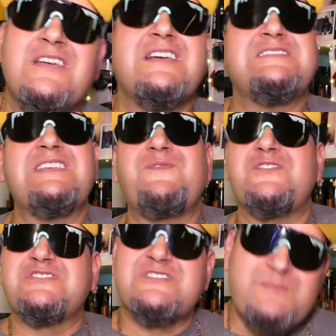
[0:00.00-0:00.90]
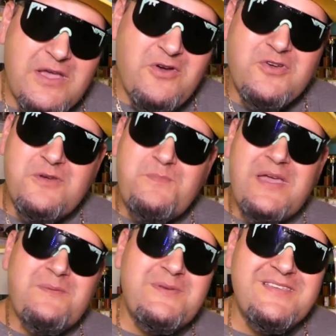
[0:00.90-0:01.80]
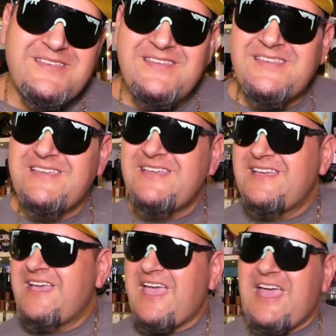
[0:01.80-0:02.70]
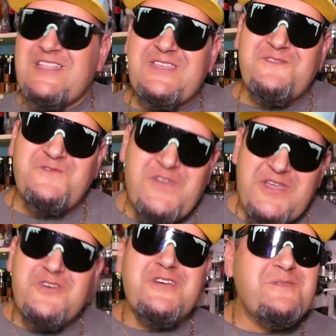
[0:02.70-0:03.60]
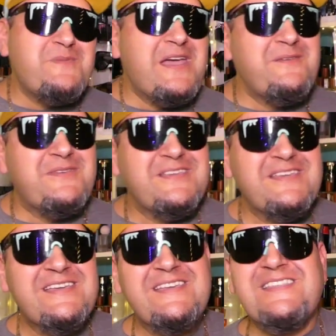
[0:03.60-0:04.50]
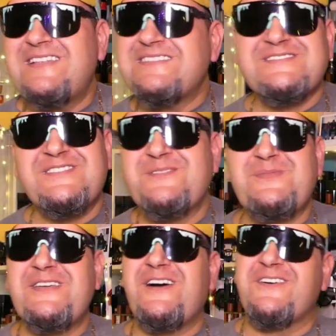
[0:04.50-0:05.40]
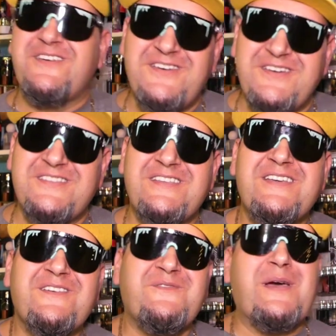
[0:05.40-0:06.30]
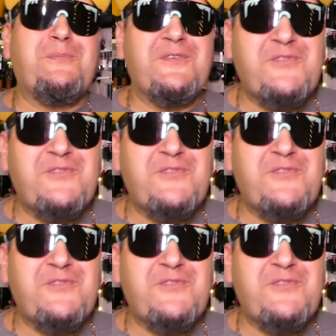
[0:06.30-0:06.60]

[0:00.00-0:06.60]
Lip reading: Because if you smell good, baby, and you feel good, baby, then it's going to be all good. Fat Boy